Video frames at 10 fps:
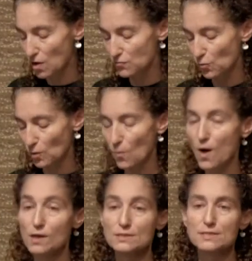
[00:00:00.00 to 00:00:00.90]
all four
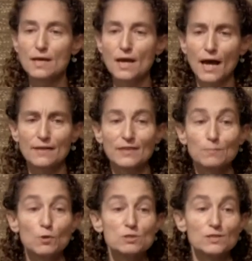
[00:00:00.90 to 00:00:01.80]
walls. And I think
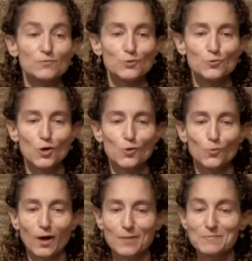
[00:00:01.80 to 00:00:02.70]
most of you know
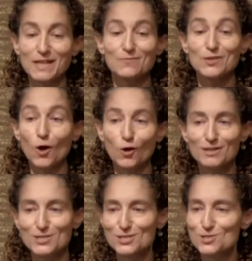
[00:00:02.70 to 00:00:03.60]
um, kind of the
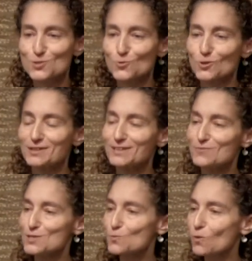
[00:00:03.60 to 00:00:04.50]
origin story of
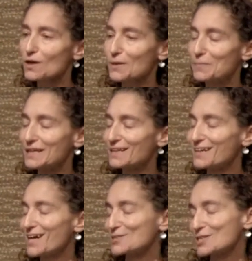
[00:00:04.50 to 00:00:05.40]
this work, but
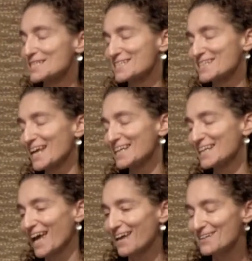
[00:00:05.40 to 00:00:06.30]
I'll just say it
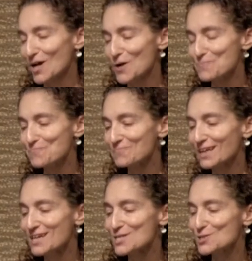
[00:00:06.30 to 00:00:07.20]
again. Um,
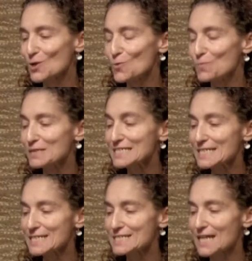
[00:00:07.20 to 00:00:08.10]
so
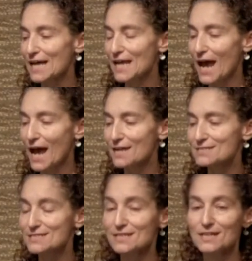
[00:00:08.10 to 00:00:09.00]
Matisse had
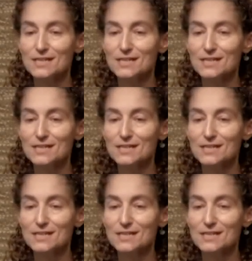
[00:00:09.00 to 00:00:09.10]
asked